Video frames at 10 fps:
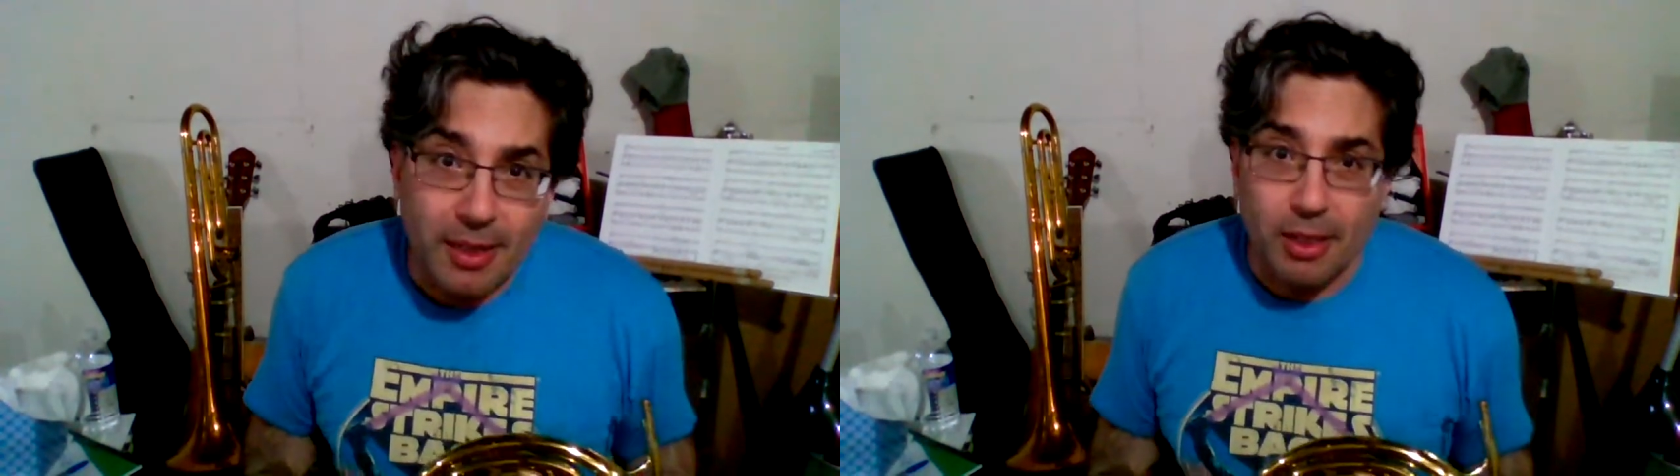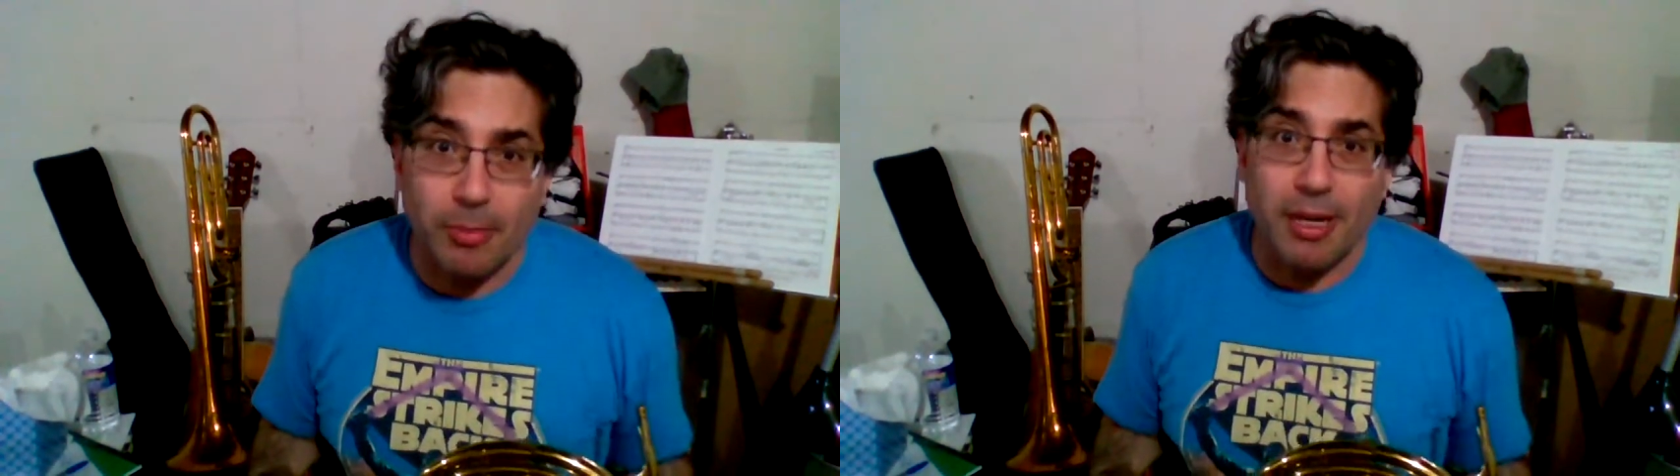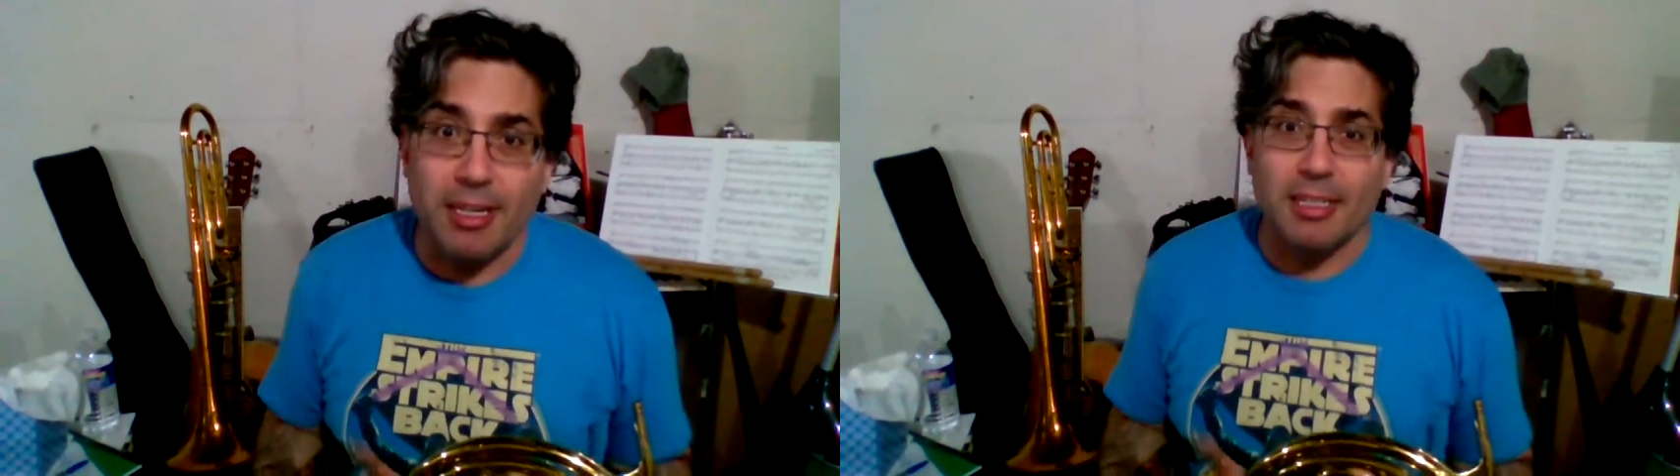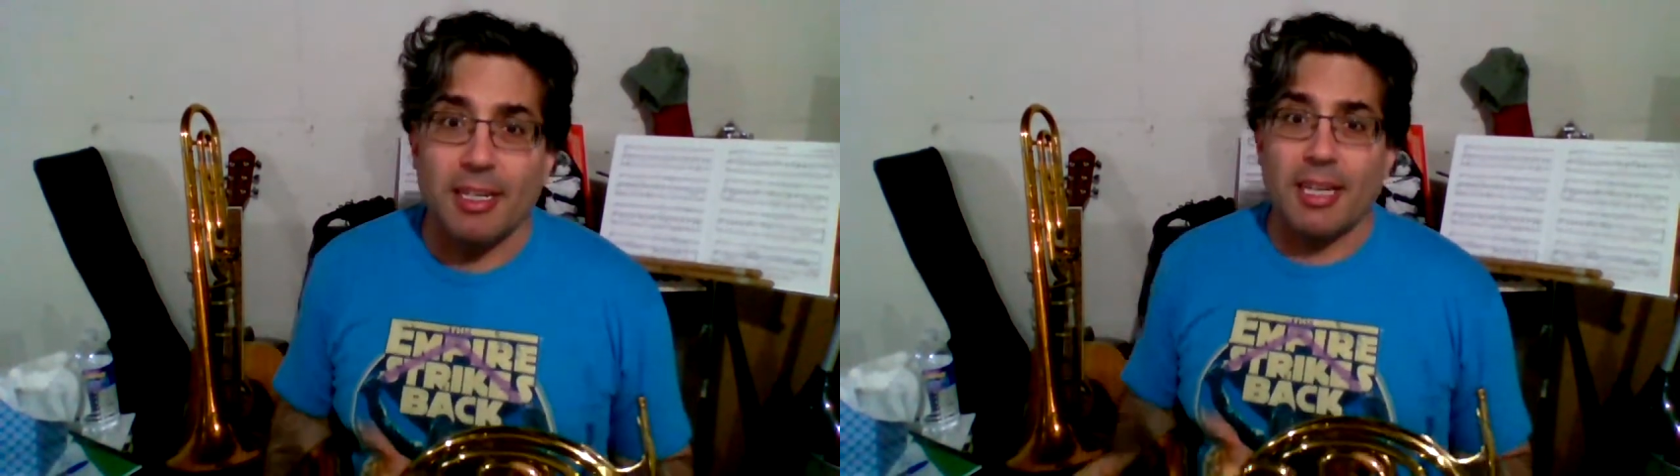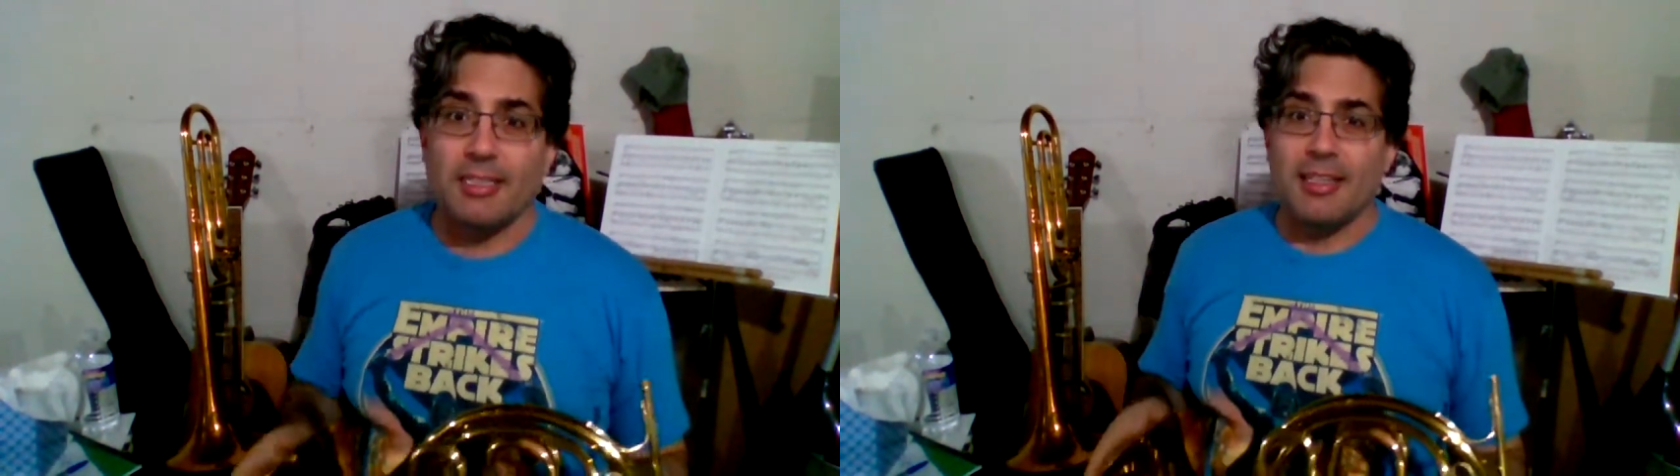you might need to
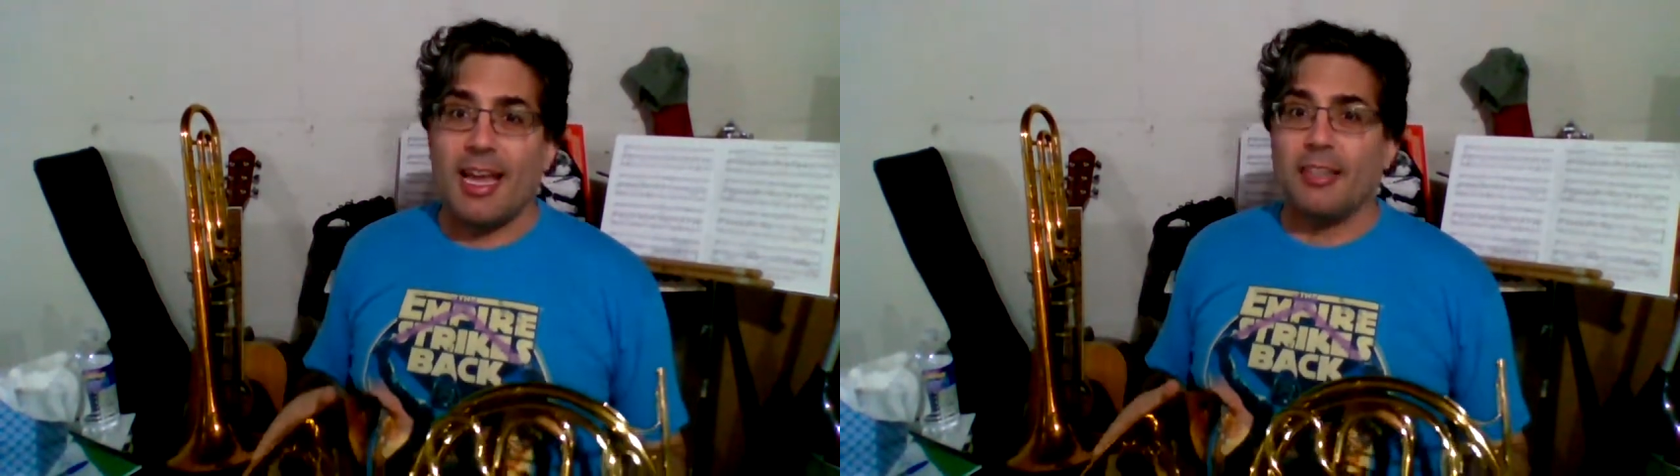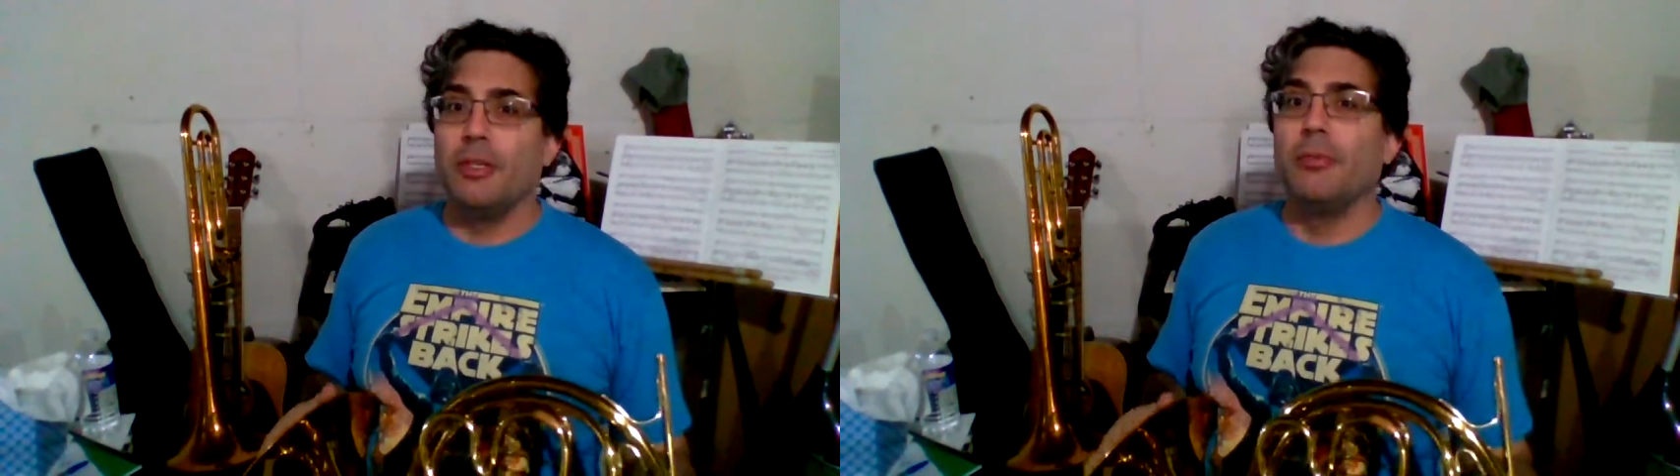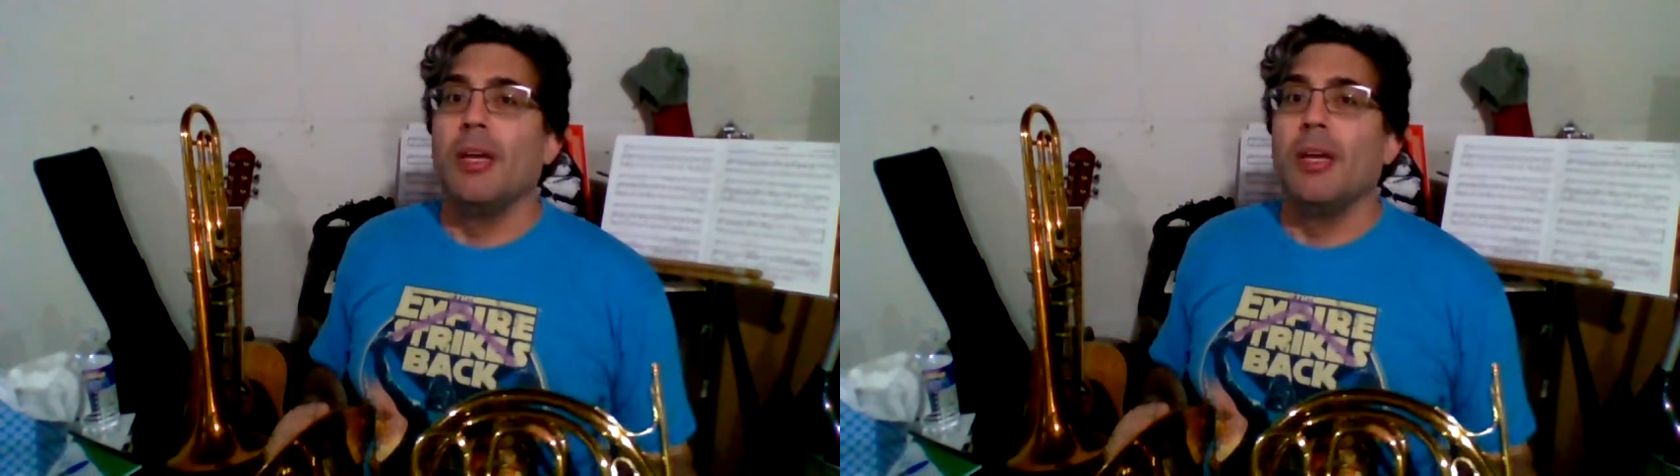get to that too.